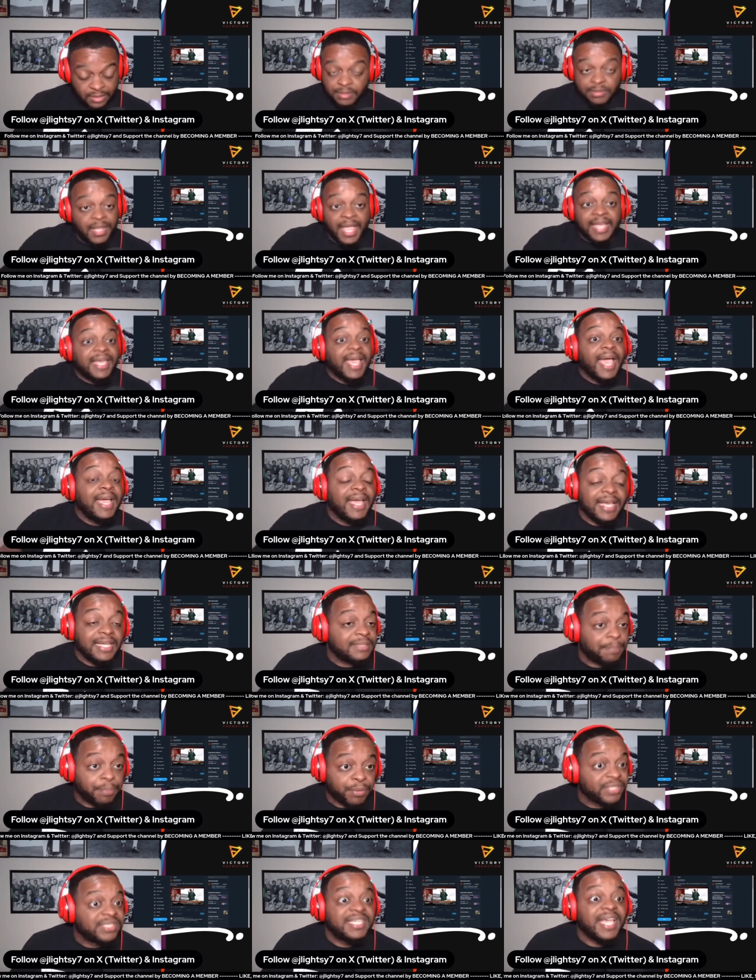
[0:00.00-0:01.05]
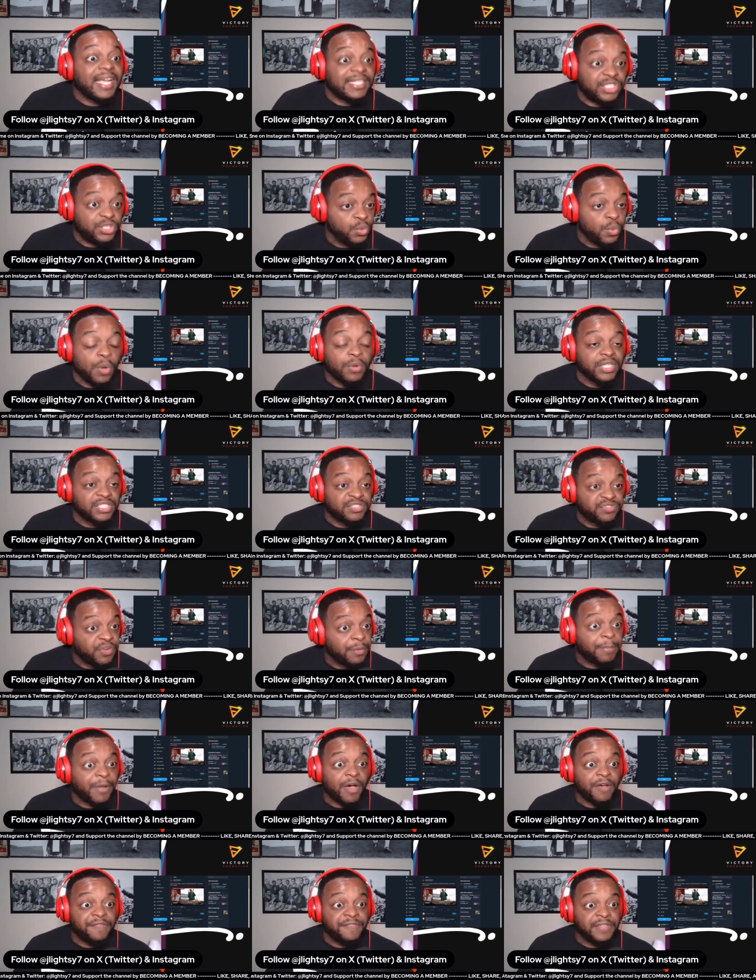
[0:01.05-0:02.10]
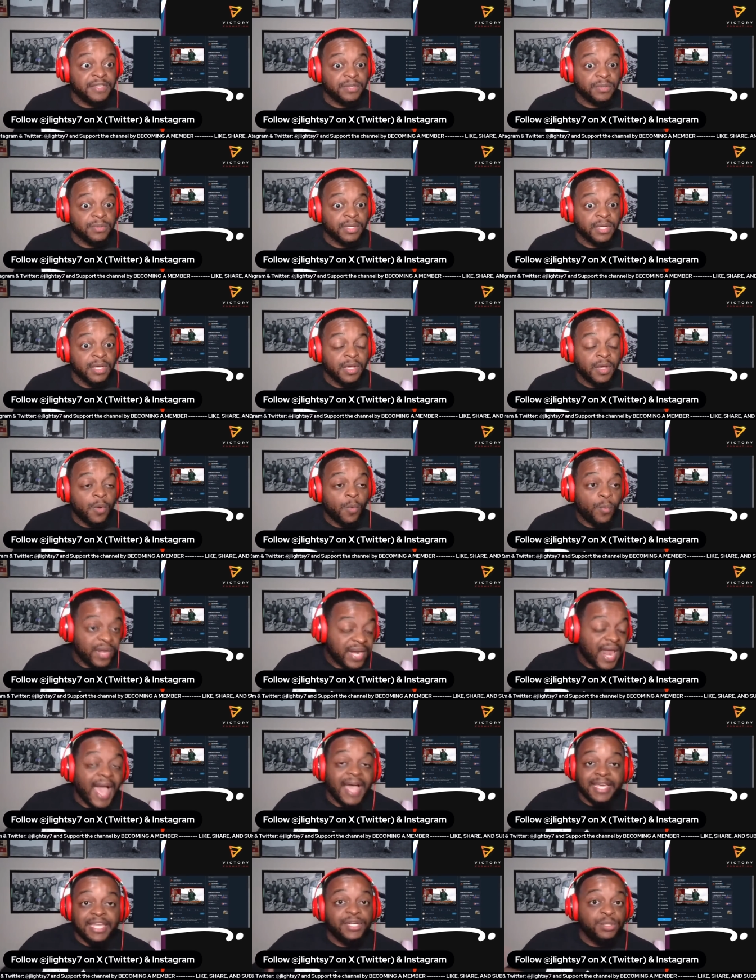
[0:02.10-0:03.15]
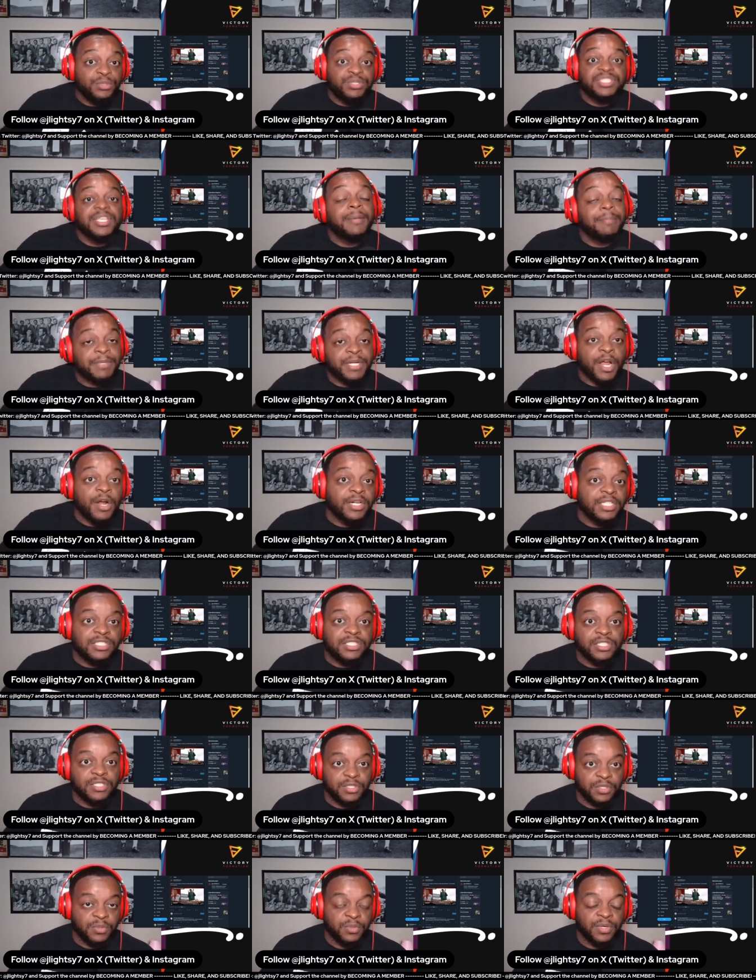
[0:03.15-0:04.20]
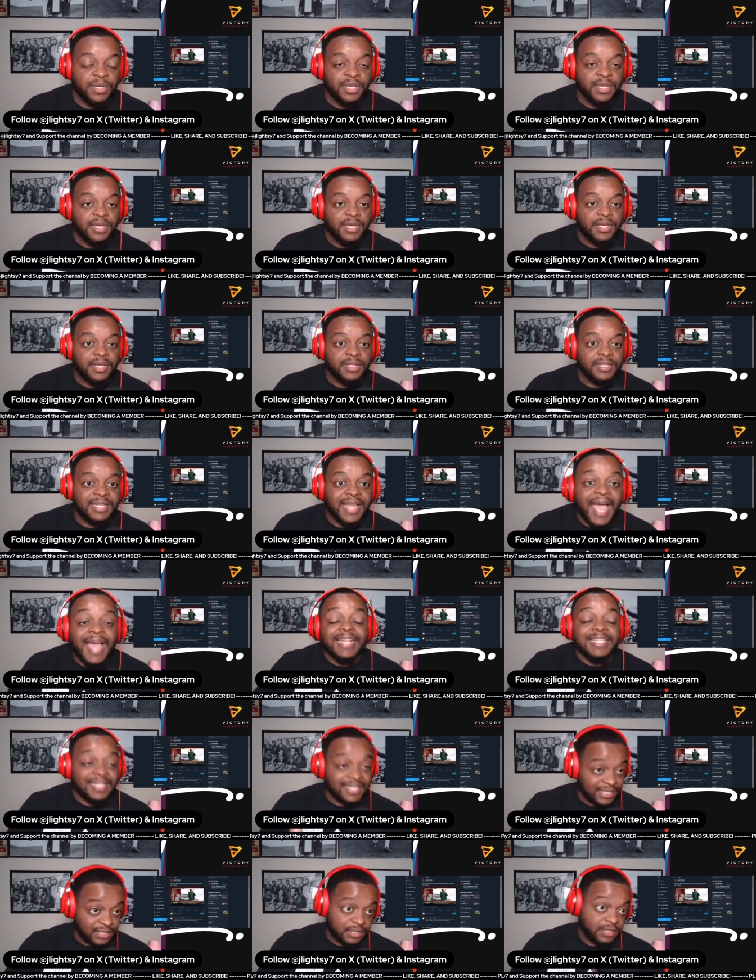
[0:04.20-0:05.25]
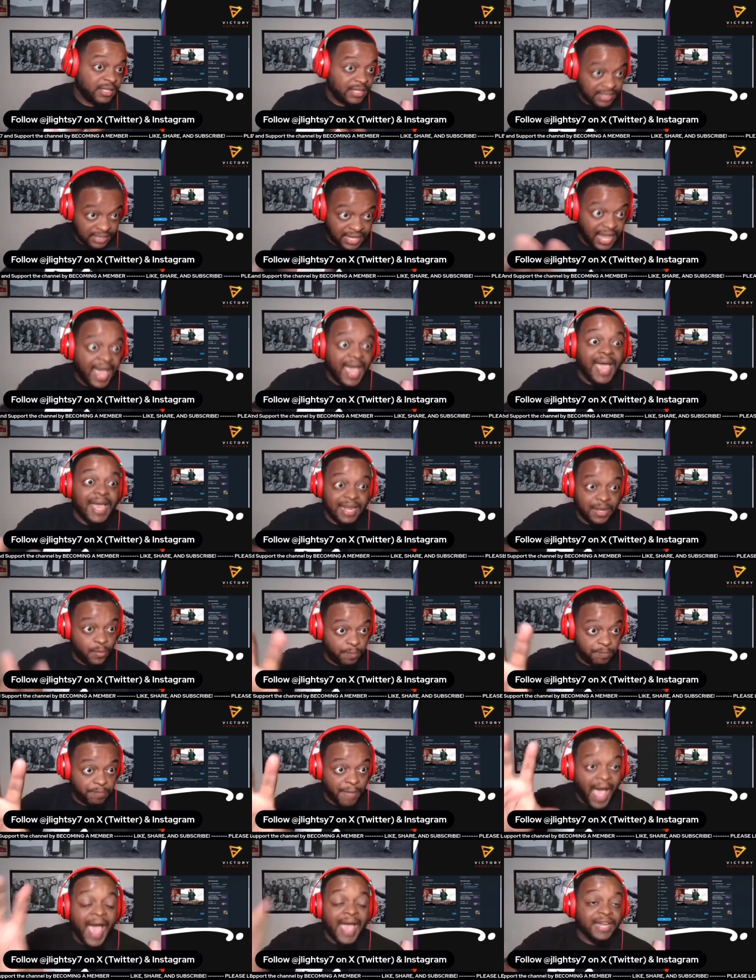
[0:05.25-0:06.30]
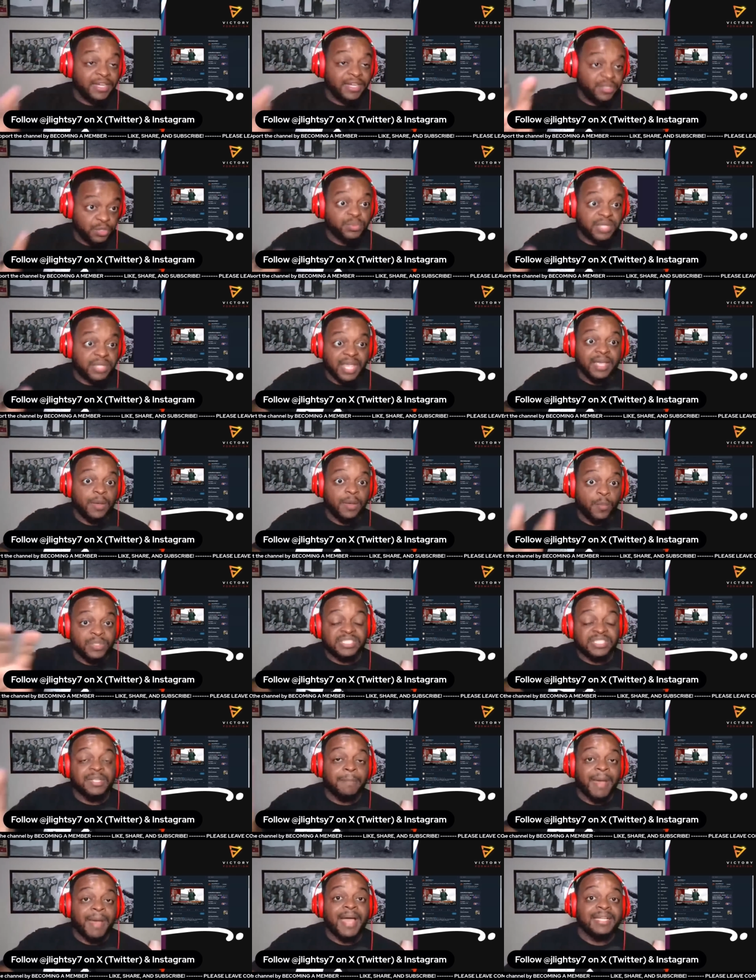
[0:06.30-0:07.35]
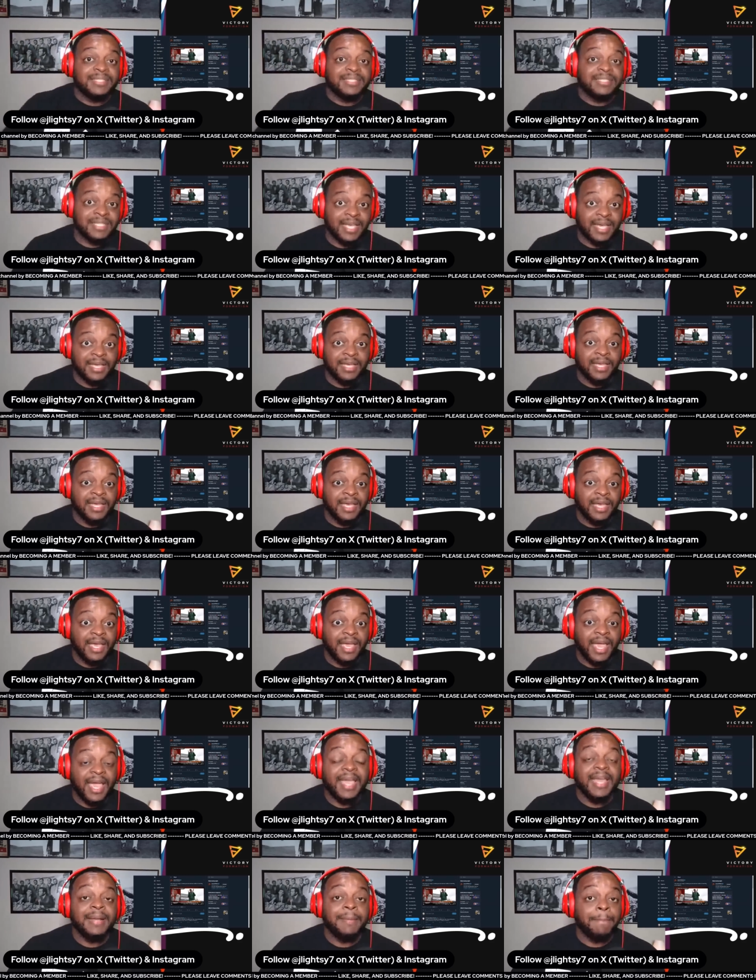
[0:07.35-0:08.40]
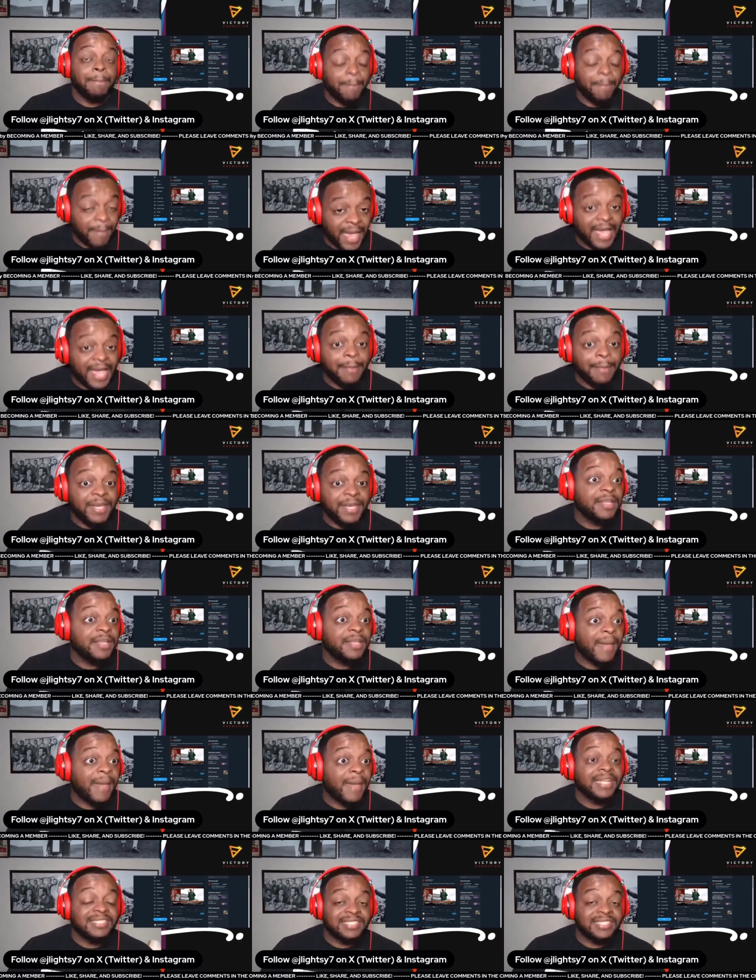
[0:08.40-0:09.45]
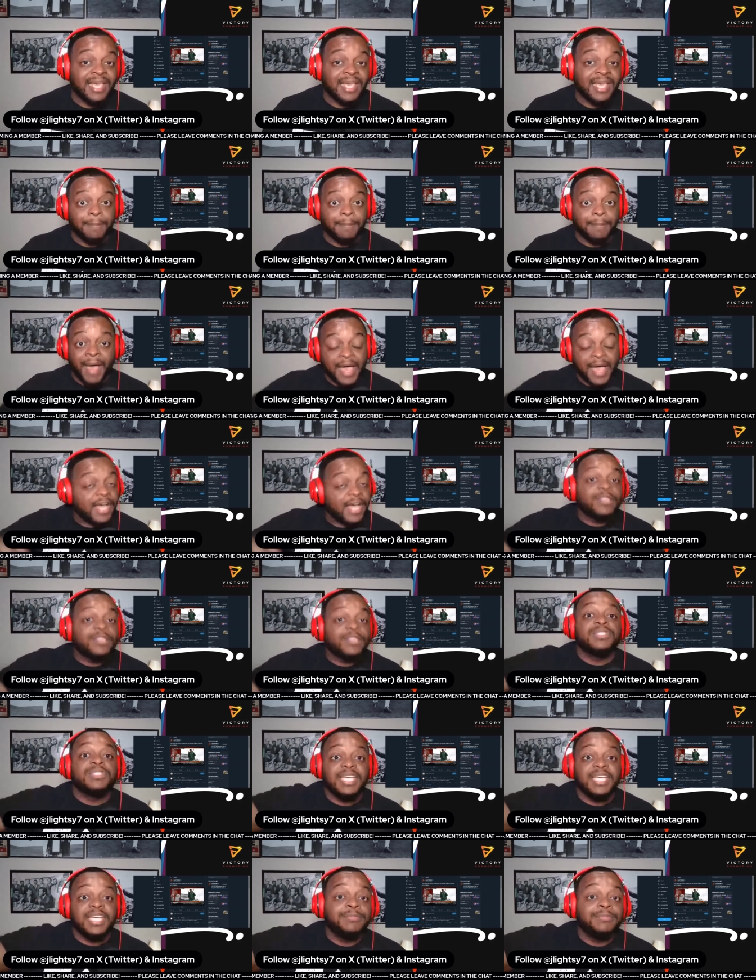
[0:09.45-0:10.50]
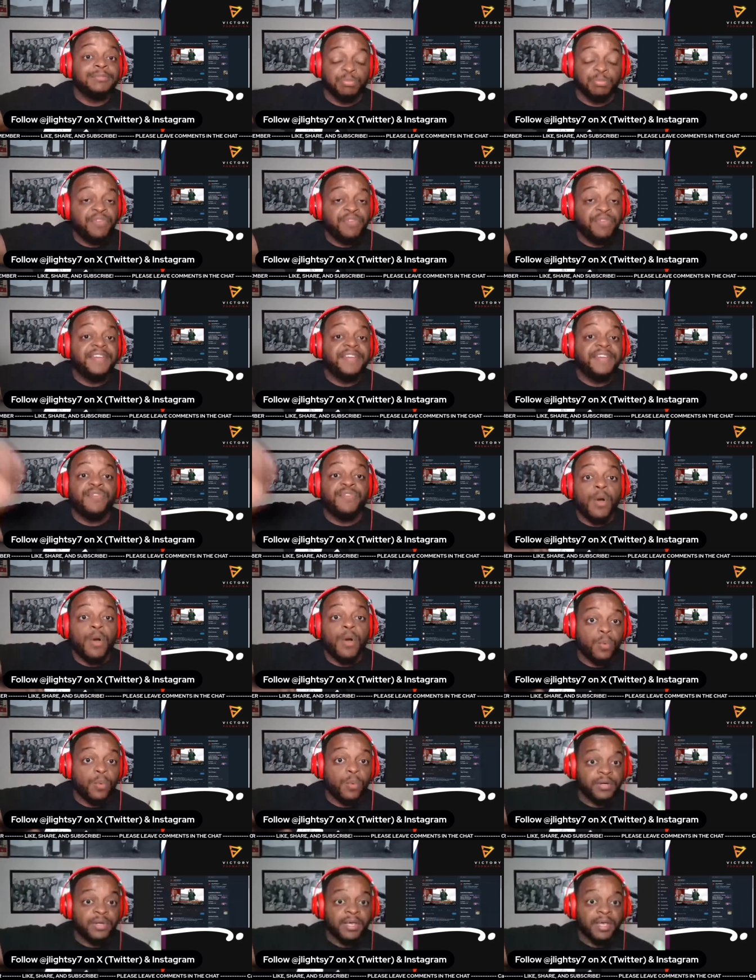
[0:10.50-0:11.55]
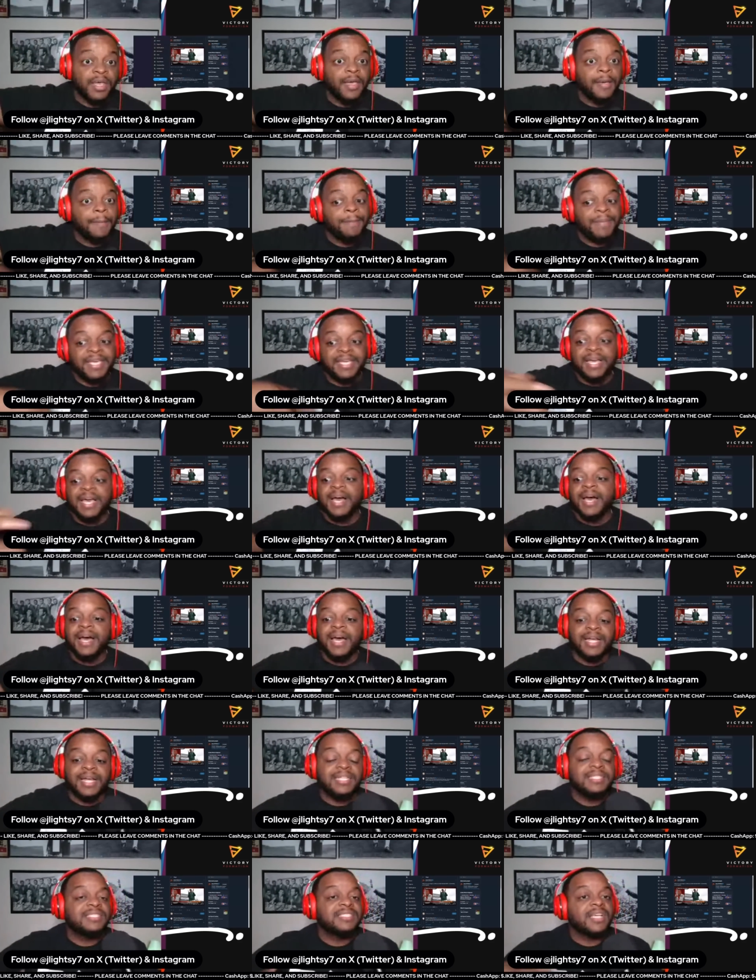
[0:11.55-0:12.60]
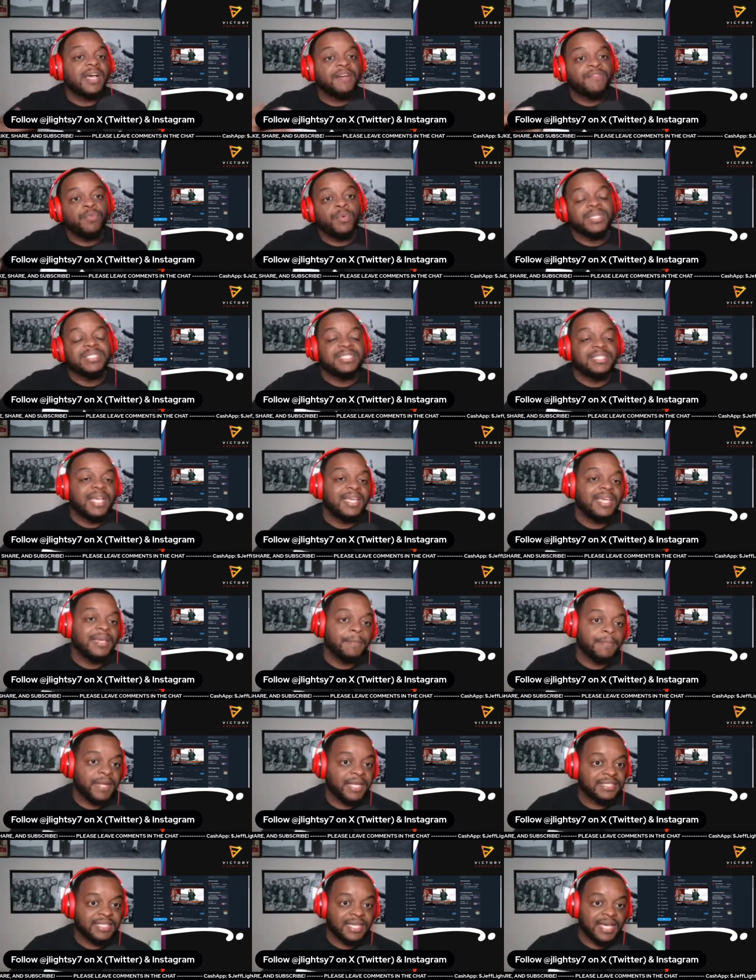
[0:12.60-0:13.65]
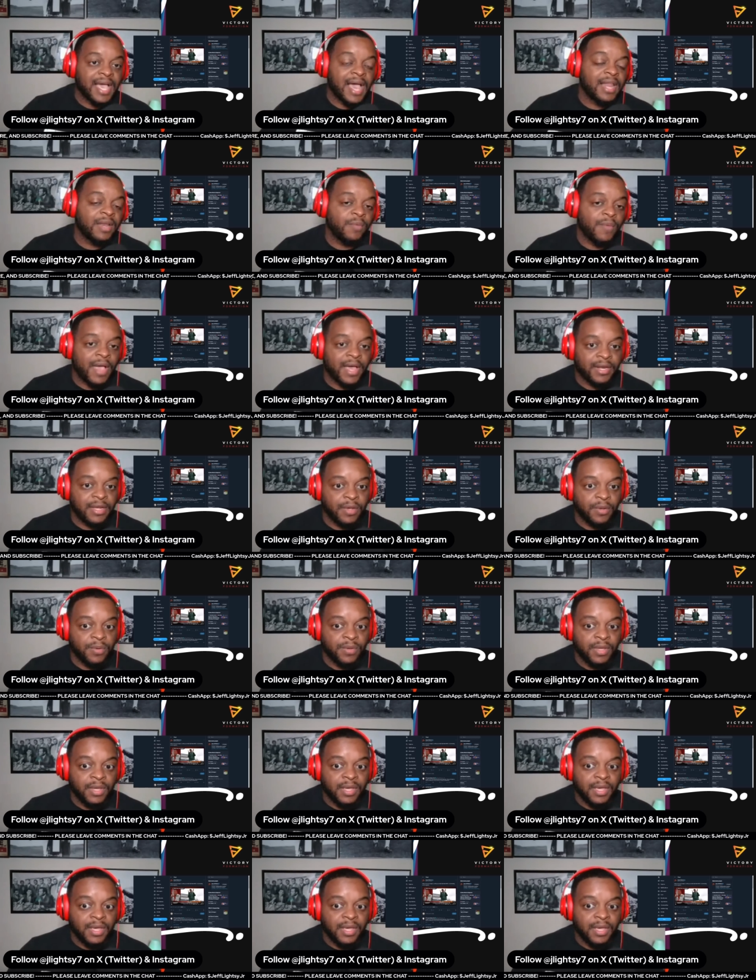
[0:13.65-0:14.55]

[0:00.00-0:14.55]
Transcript: they can't protect you on this football field when I can do something dirty to you. That, that I do think was the mindset. And maybe the mindset by other teams moving forward because of what's taking place at Colorado,